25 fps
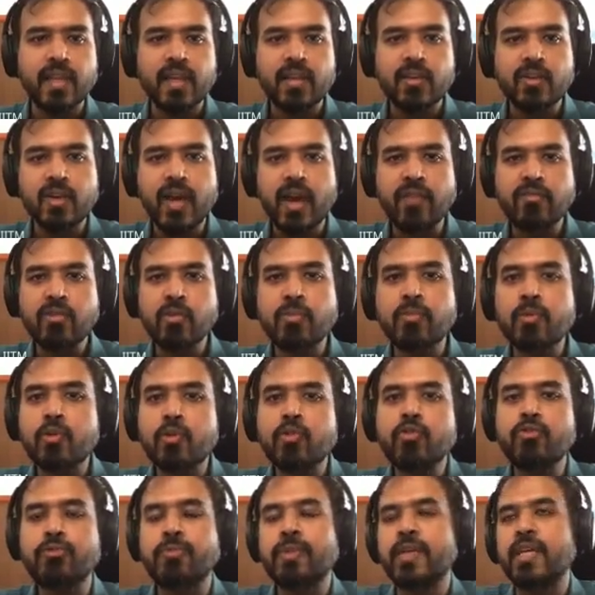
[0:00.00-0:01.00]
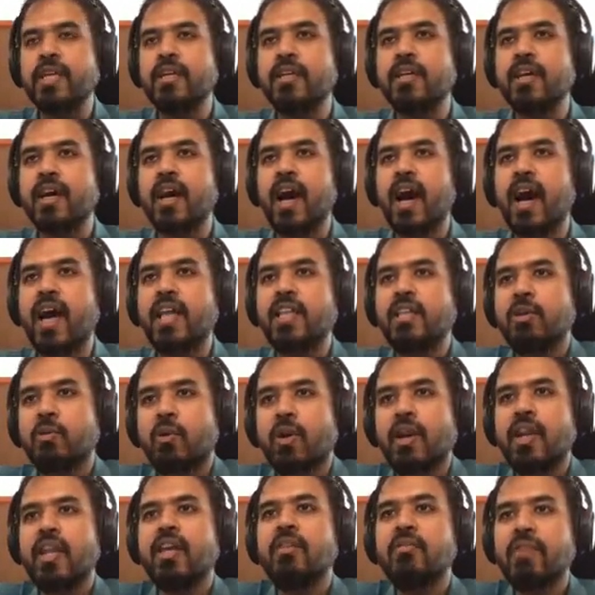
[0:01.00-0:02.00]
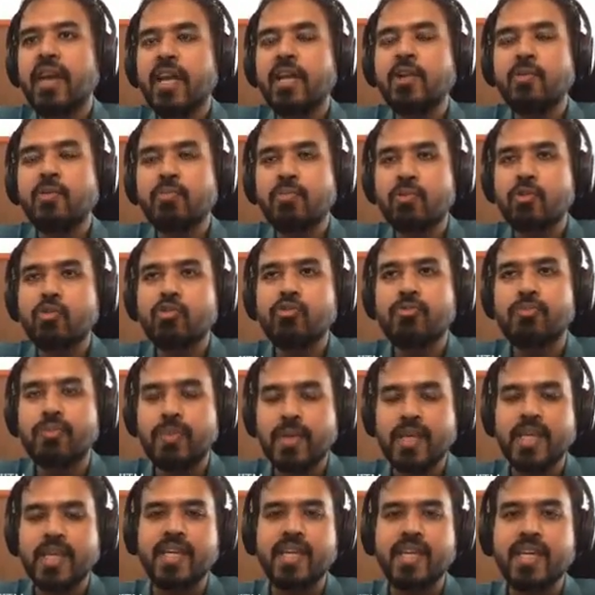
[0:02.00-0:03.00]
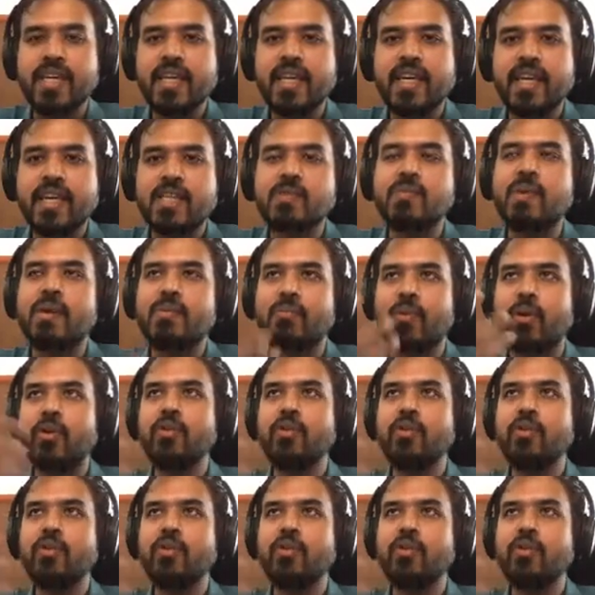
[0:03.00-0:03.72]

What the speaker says: right? P implies false. And then you